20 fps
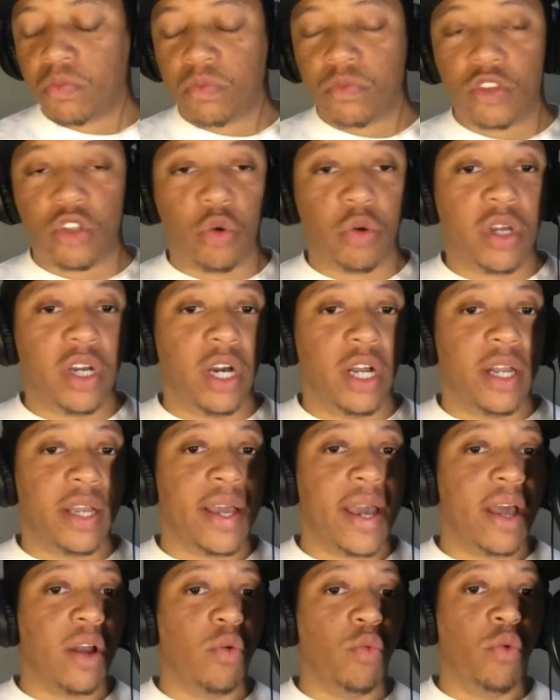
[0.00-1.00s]
So Culley
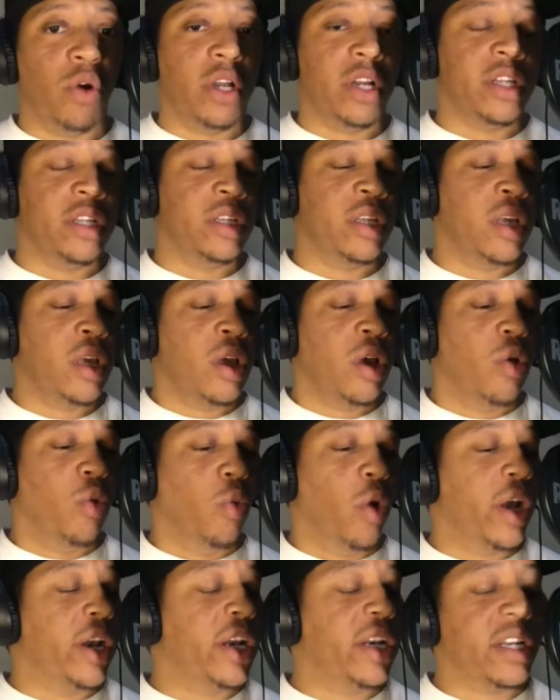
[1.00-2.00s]
got a
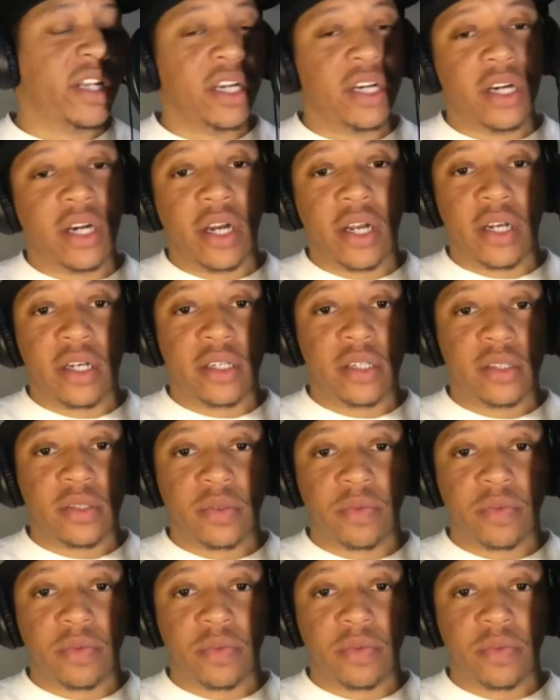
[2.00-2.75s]
one and done